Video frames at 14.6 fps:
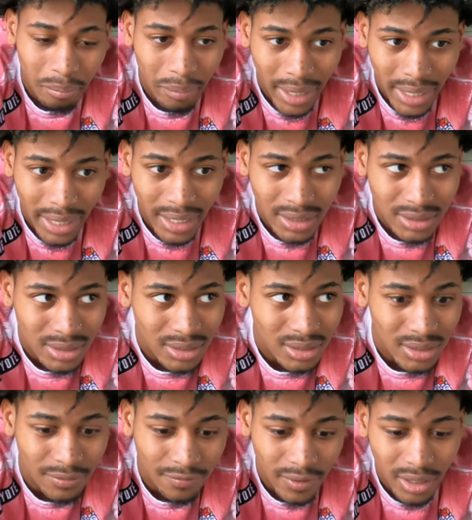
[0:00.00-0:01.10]
bet as in
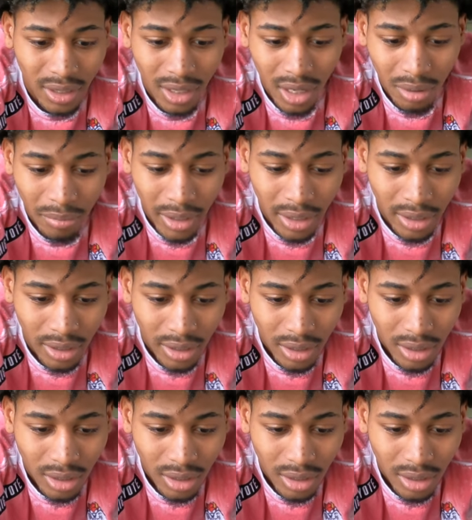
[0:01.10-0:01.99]
she finna come here?